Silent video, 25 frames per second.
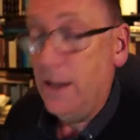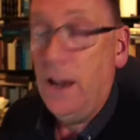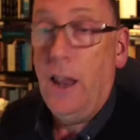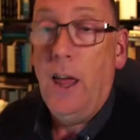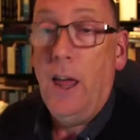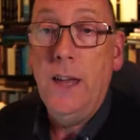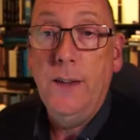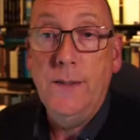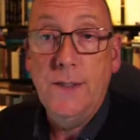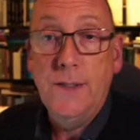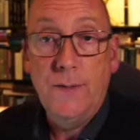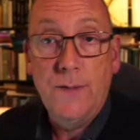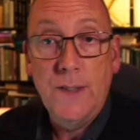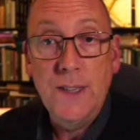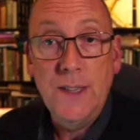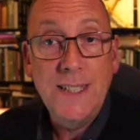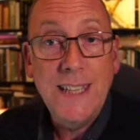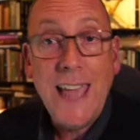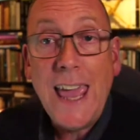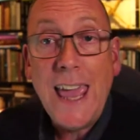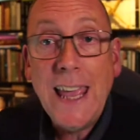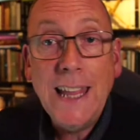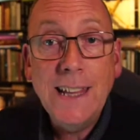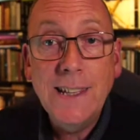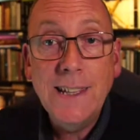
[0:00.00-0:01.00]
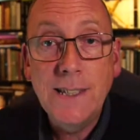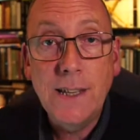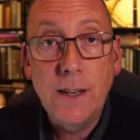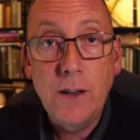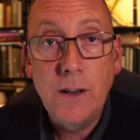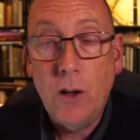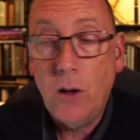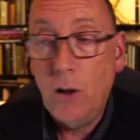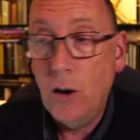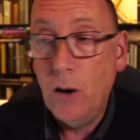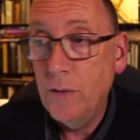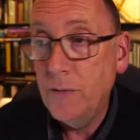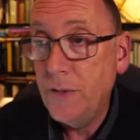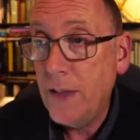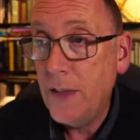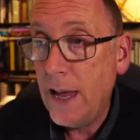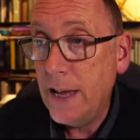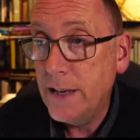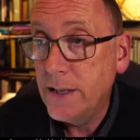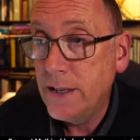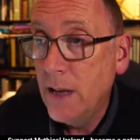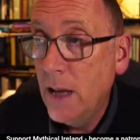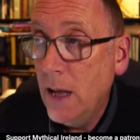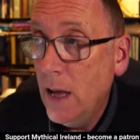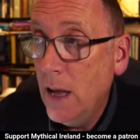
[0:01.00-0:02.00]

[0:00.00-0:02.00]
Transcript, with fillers: Lives of the Saints and all of that.